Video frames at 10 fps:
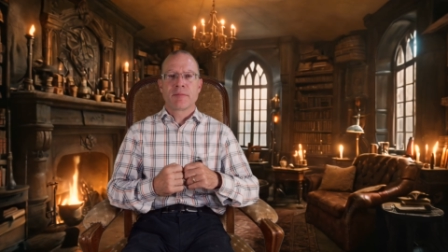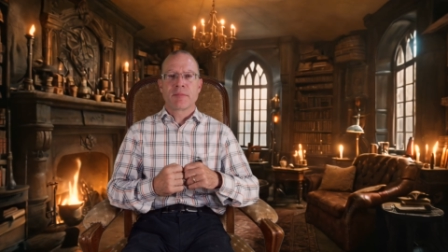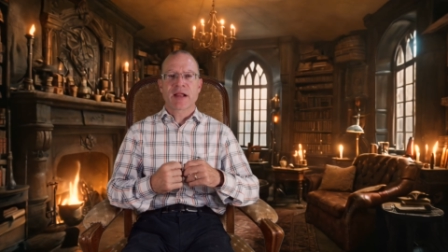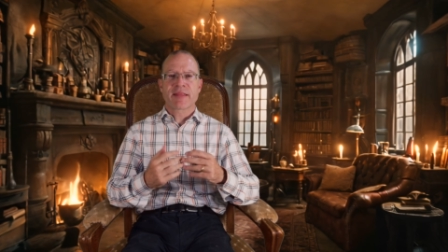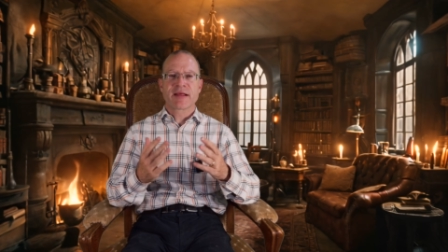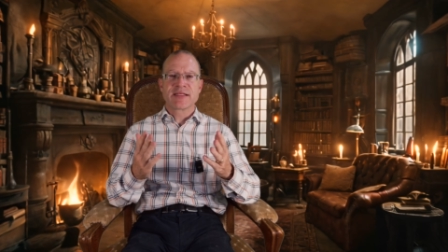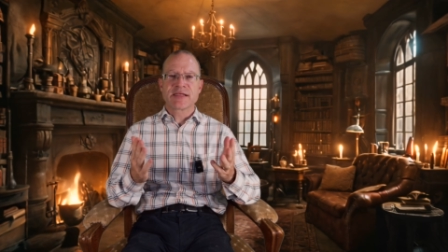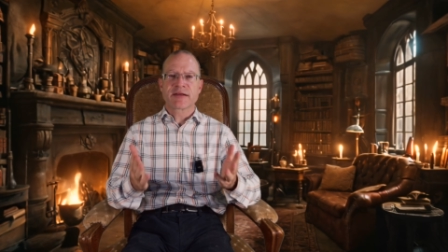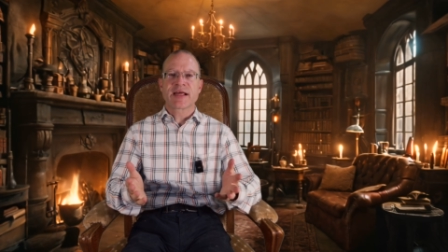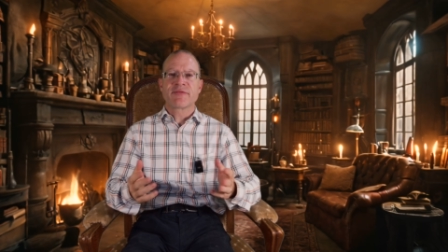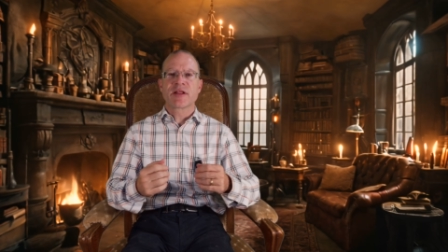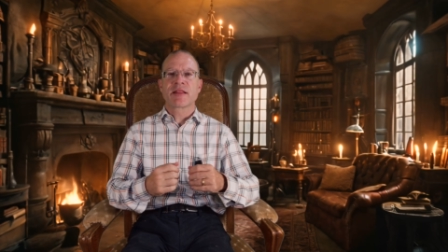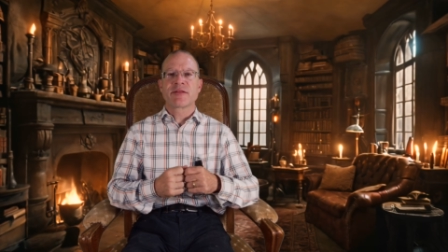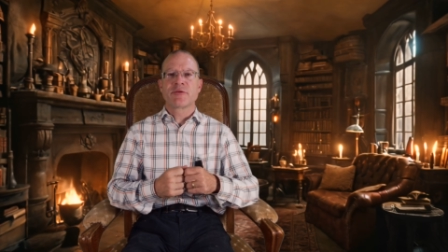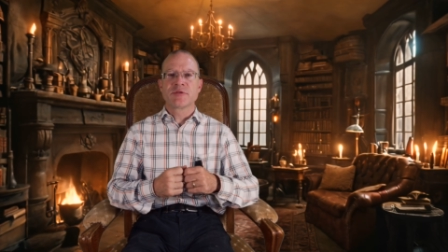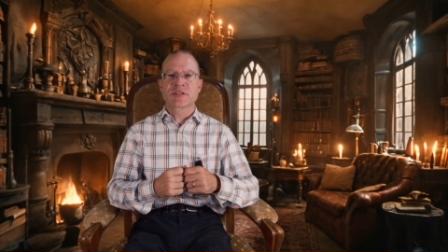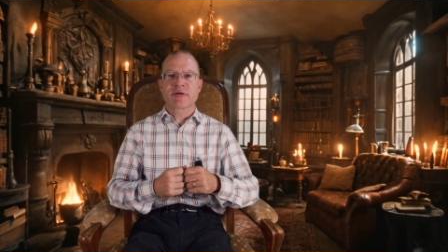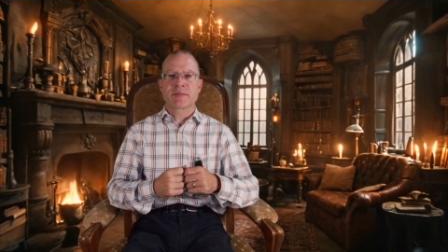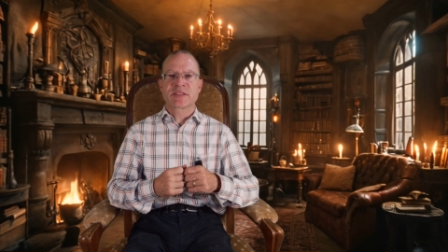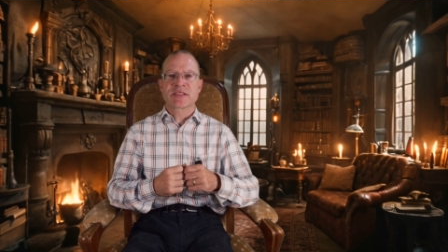But I think these are definitely two
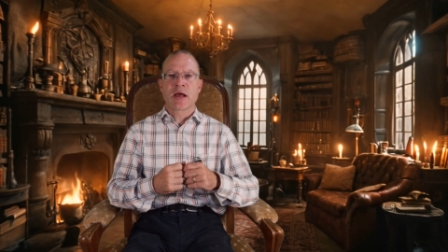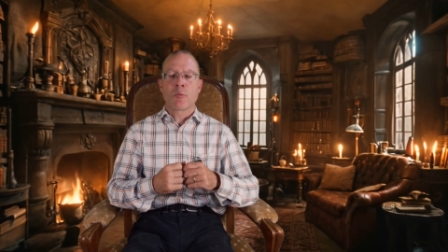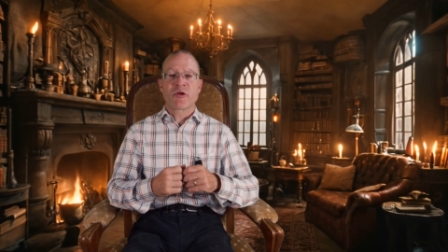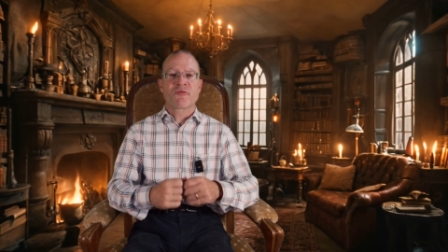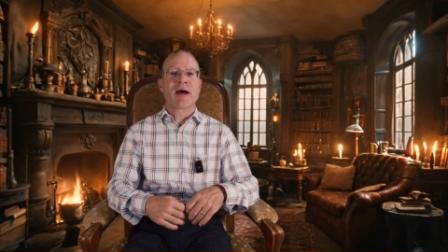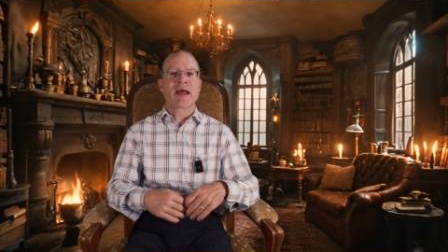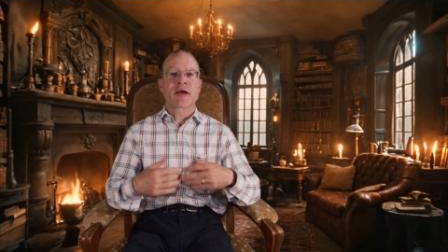scripts which might